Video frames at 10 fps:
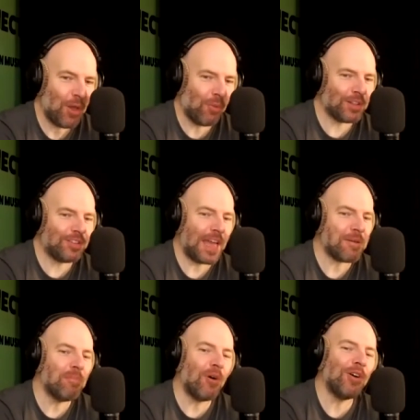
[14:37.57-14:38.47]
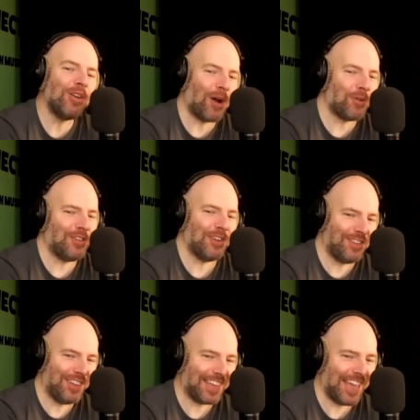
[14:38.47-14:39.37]
will take more notice
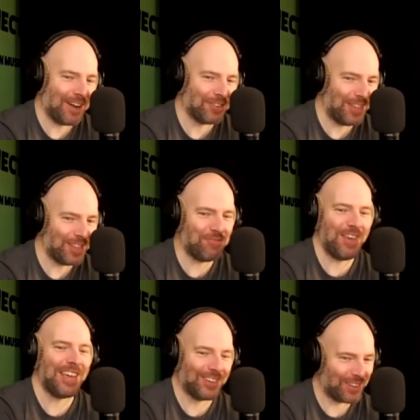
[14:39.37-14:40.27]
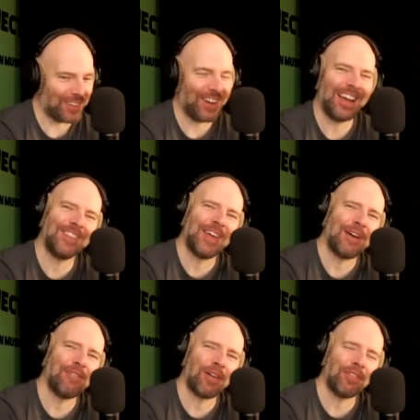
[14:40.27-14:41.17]
to the cows in the field and
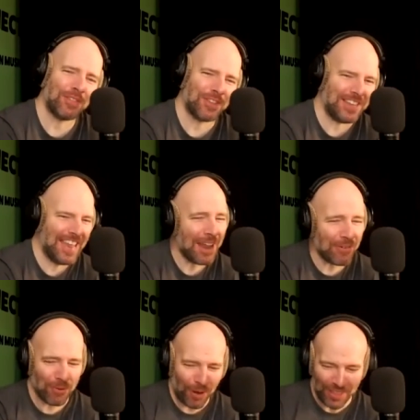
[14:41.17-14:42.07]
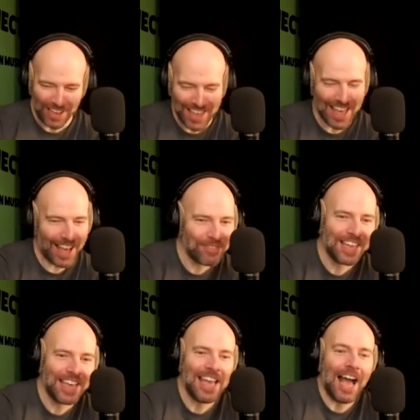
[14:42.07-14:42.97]
I, I think it's a dairy one that, yeah.
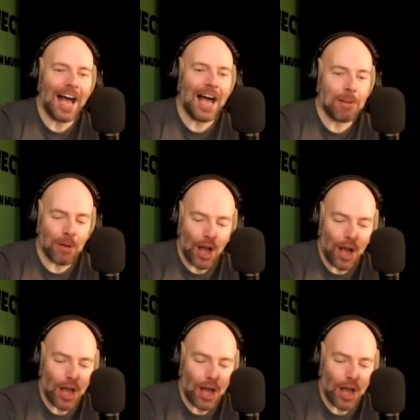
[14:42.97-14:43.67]
Um,